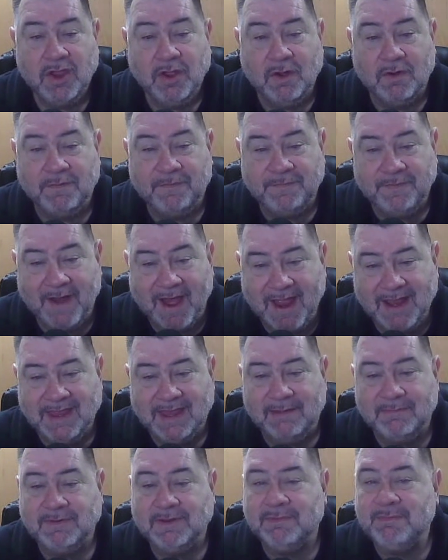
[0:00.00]
You'll
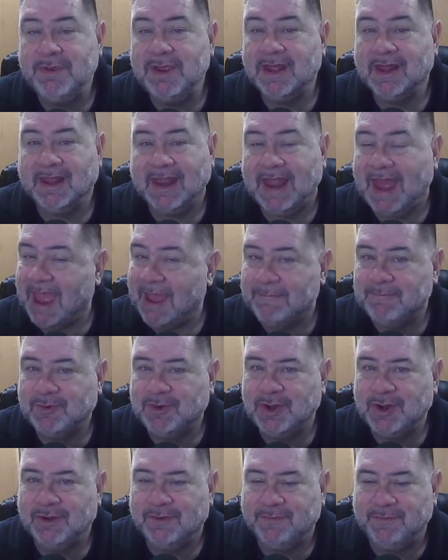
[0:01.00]
find them to be a
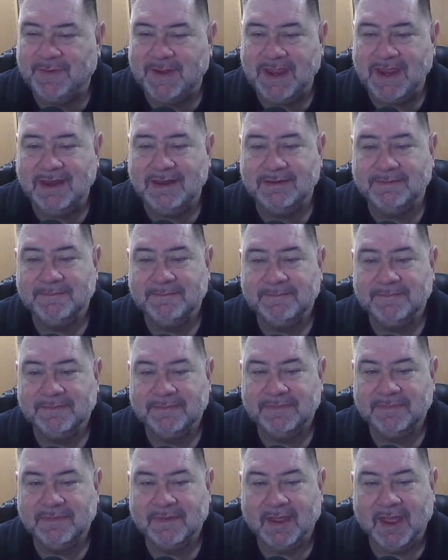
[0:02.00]
lamp to your feet
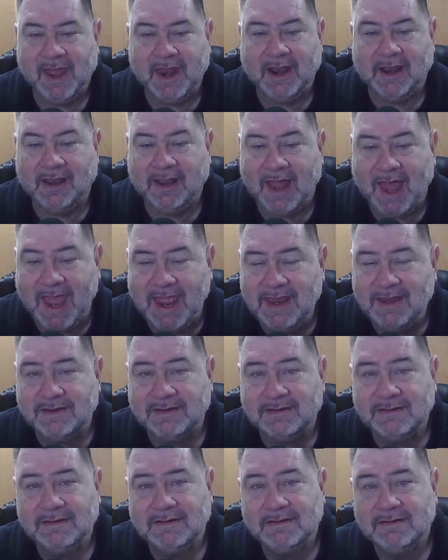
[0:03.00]
and a
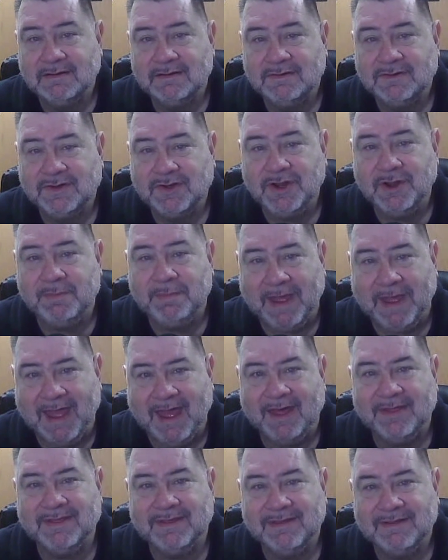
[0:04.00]
light to your
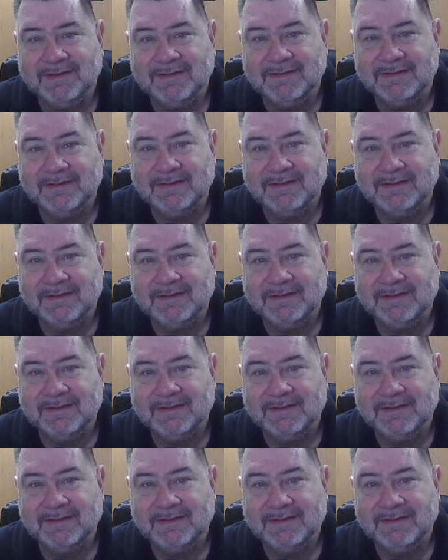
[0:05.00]
path.